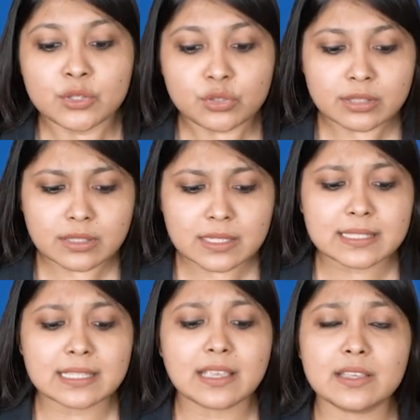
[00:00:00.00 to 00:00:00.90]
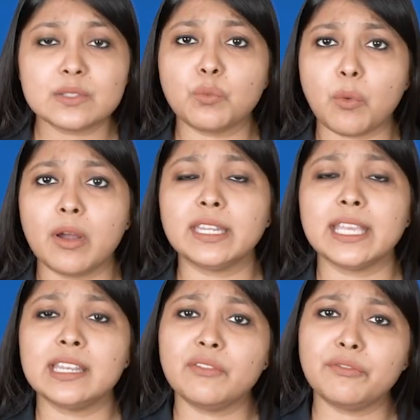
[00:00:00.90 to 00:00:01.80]
So this is what
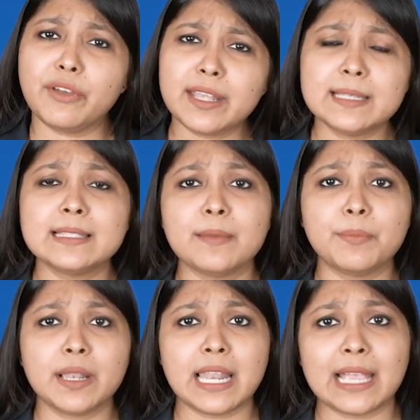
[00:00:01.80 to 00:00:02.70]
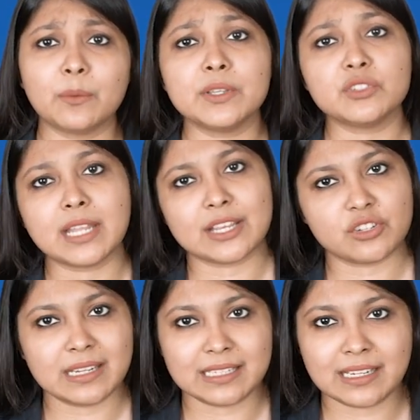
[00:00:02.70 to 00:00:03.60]
in a very simple language
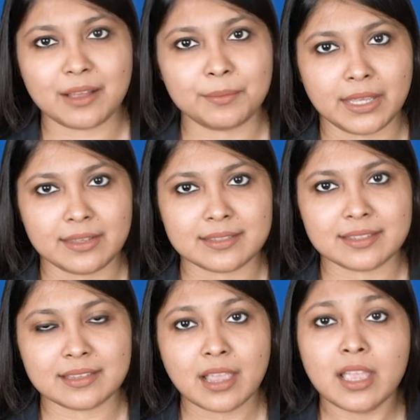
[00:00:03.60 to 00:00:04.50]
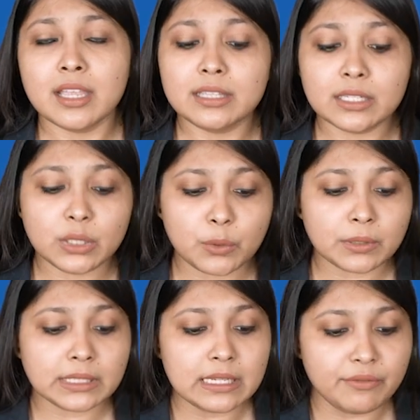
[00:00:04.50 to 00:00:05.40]
national income is. The
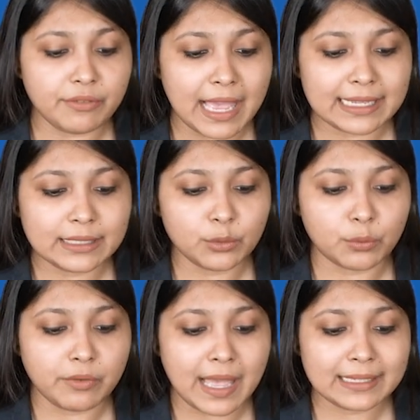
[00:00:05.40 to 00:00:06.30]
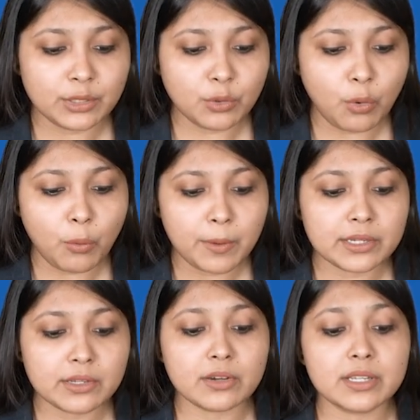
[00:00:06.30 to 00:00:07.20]
total value, value over
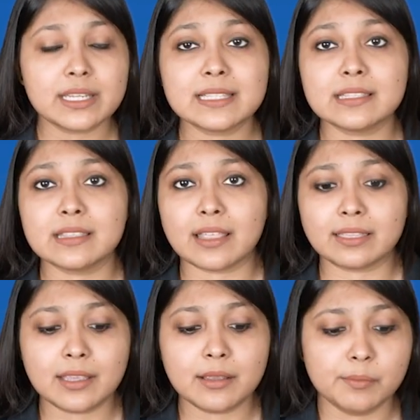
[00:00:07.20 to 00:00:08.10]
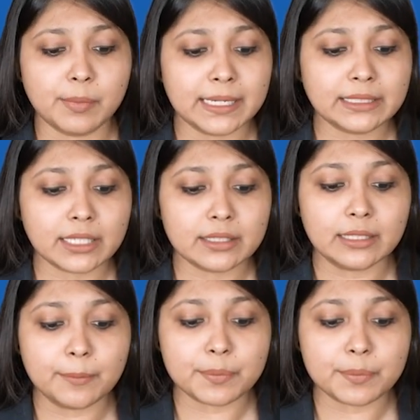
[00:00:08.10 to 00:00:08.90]
here is nothing but the